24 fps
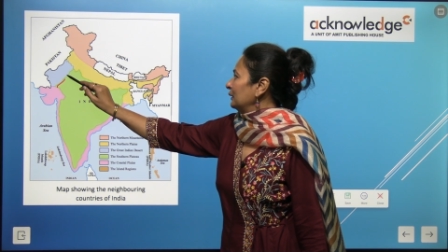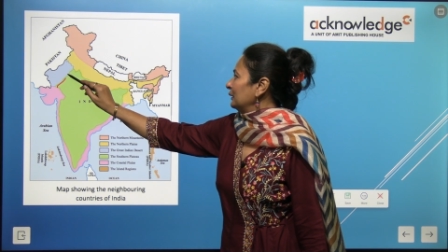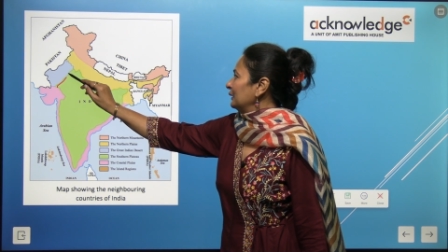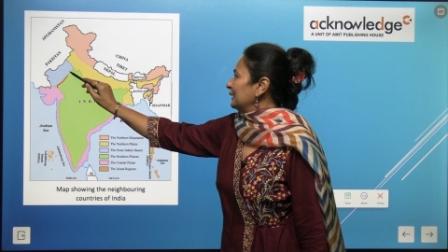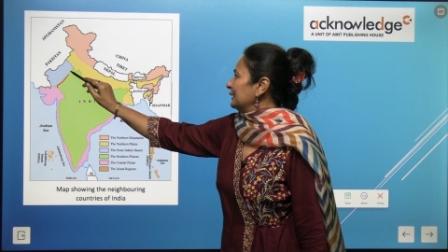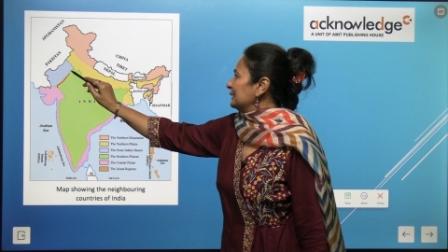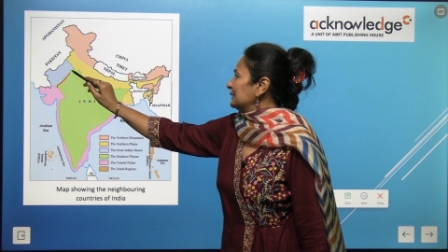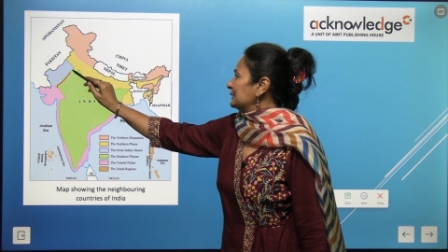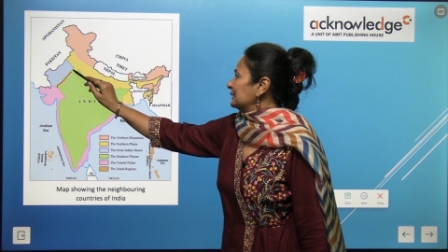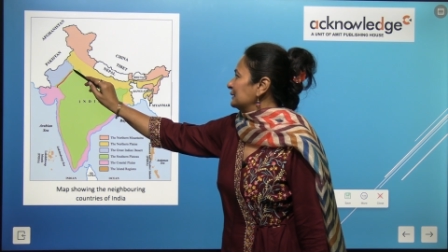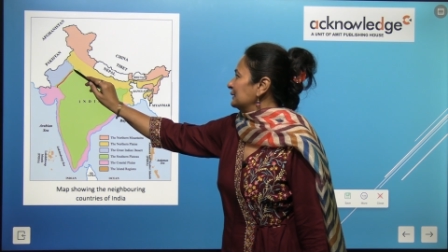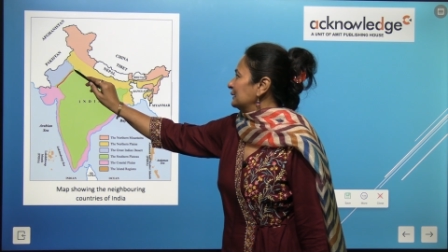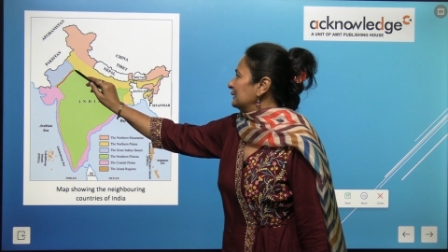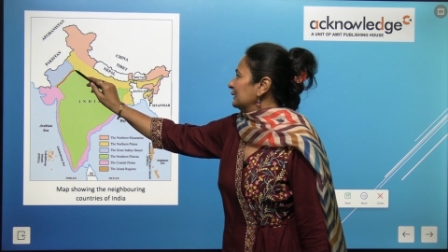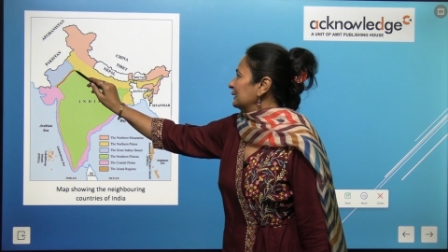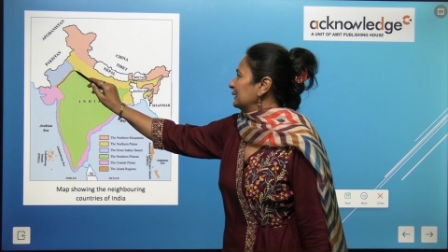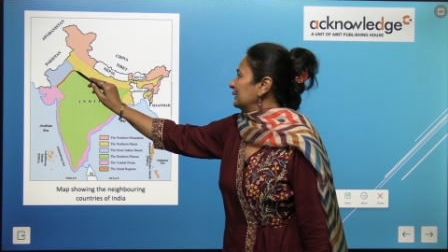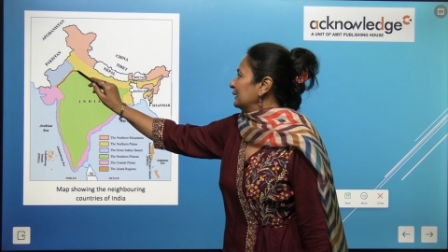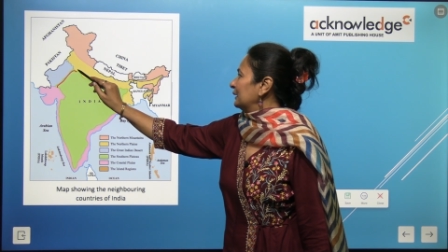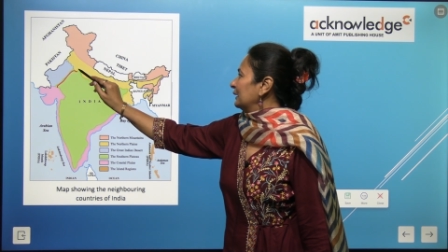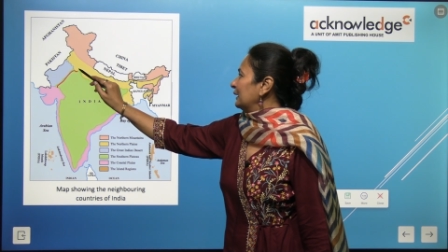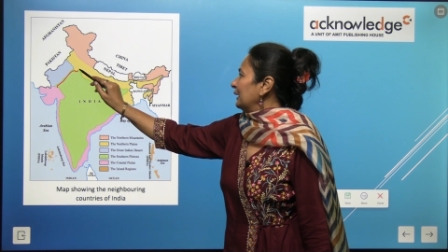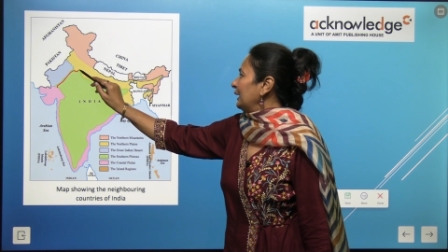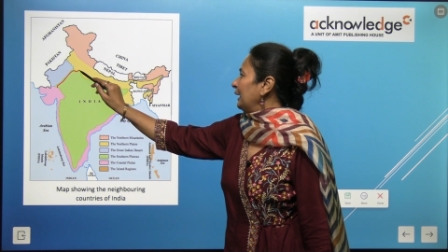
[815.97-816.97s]
This the
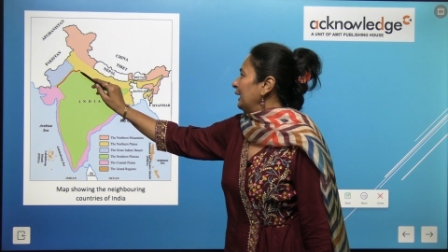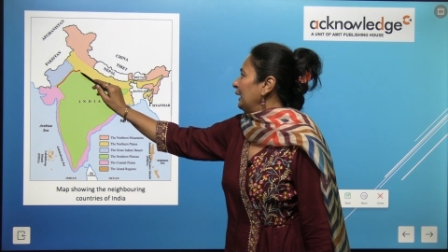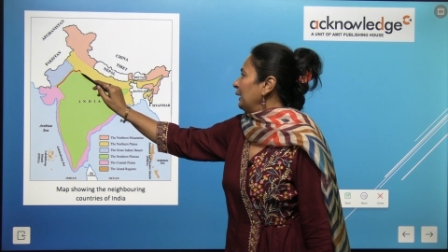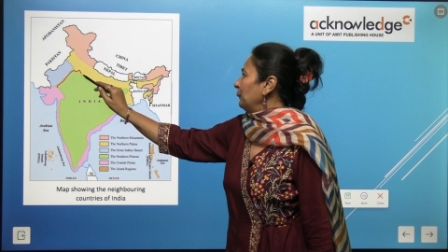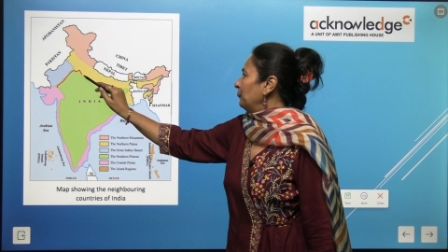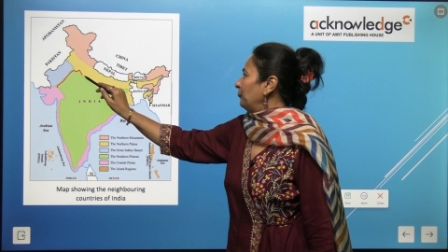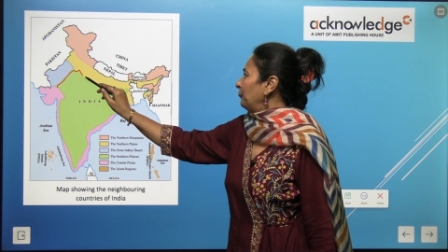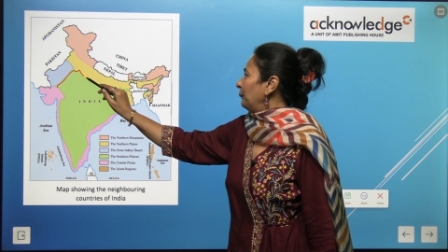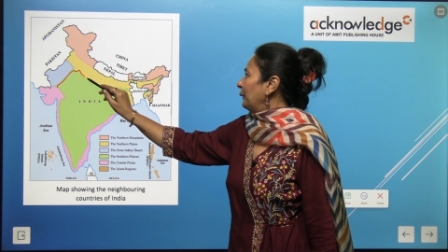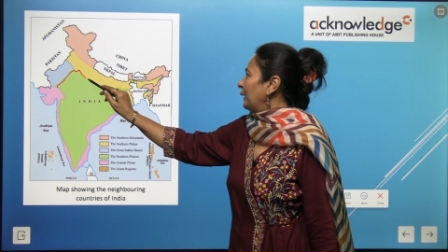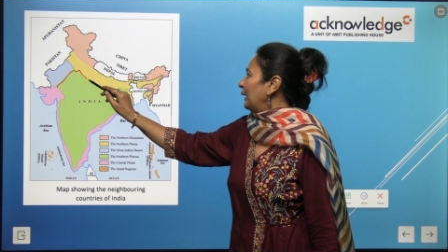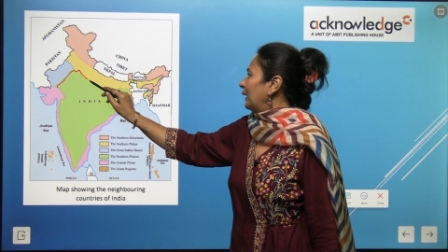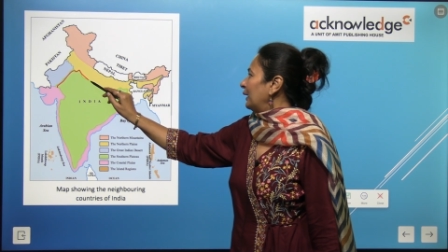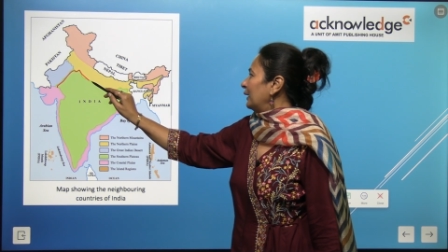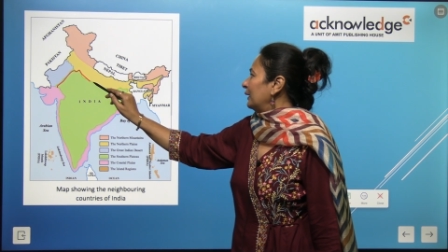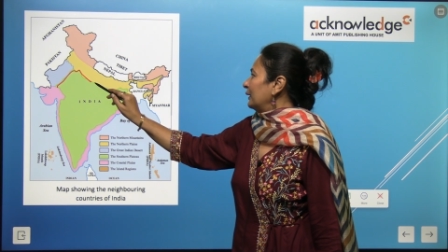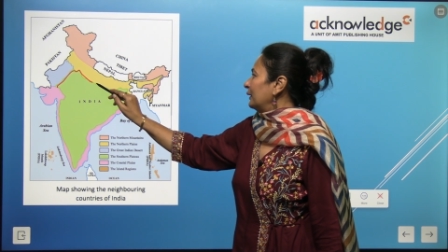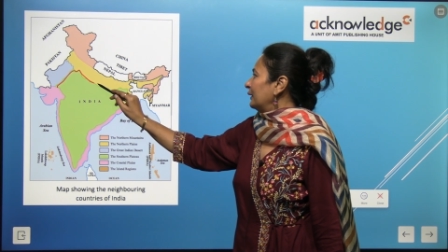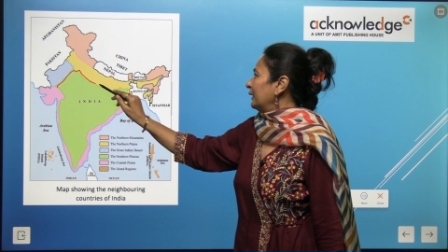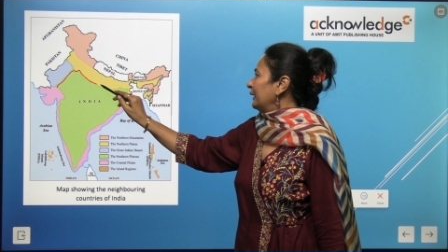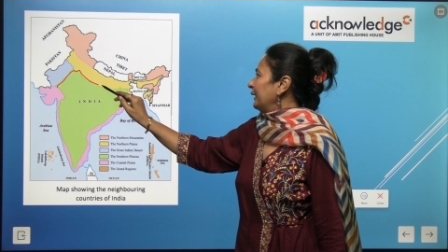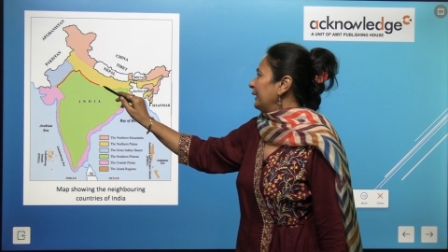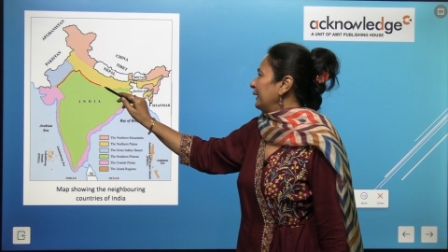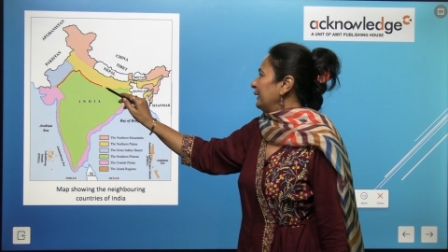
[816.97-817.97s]
green part.
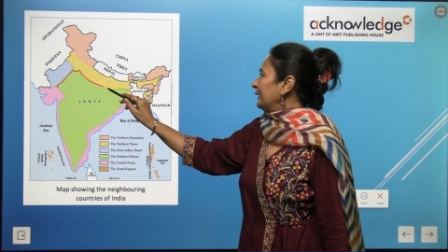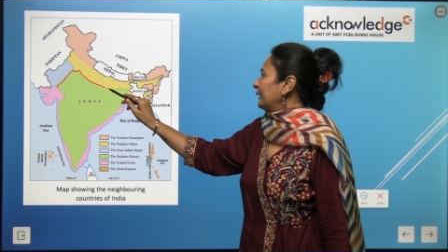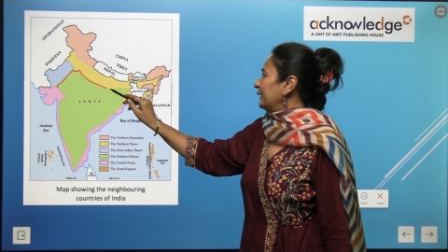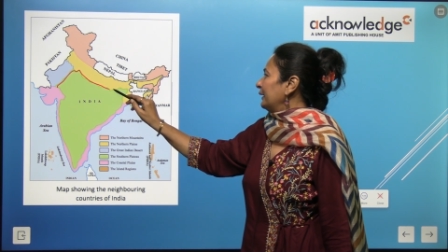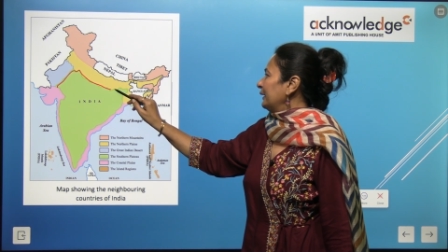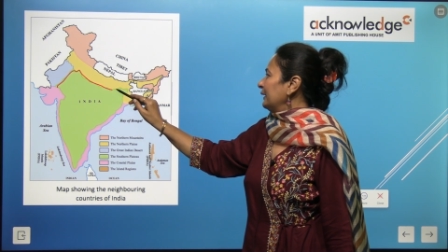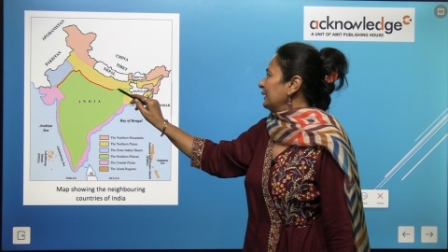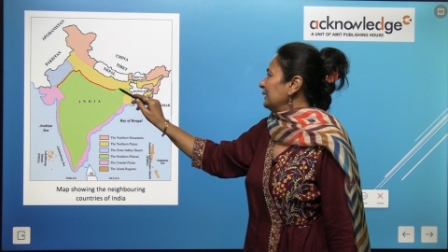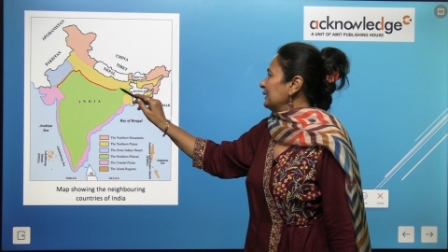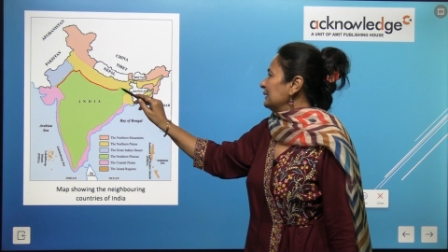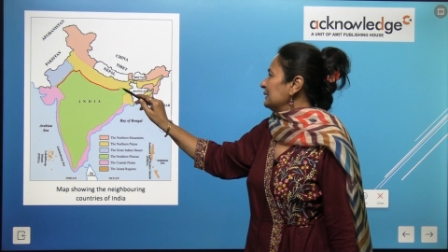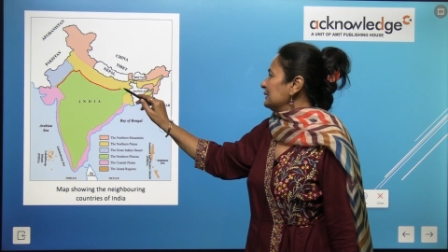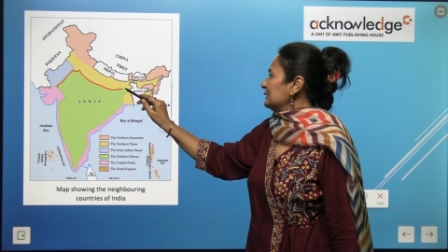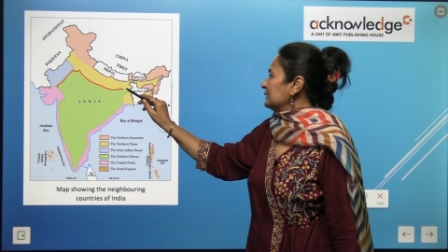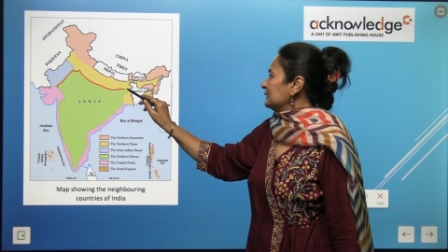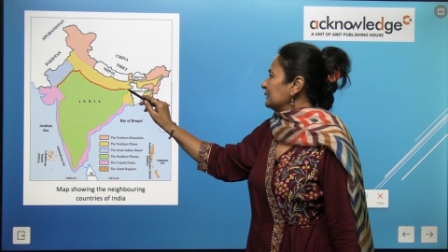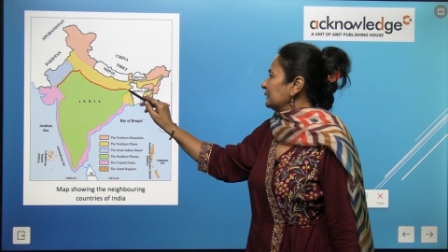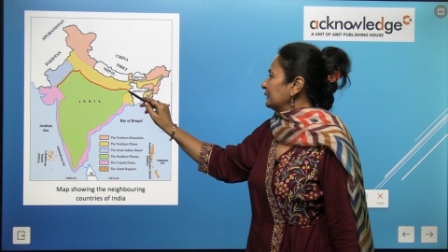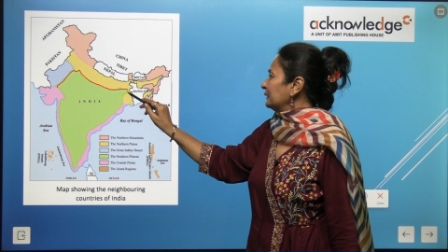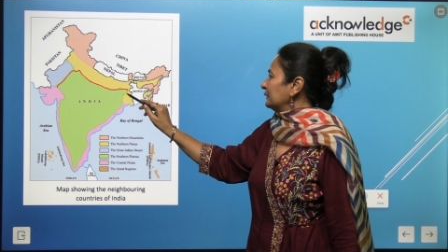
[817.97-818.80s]
It is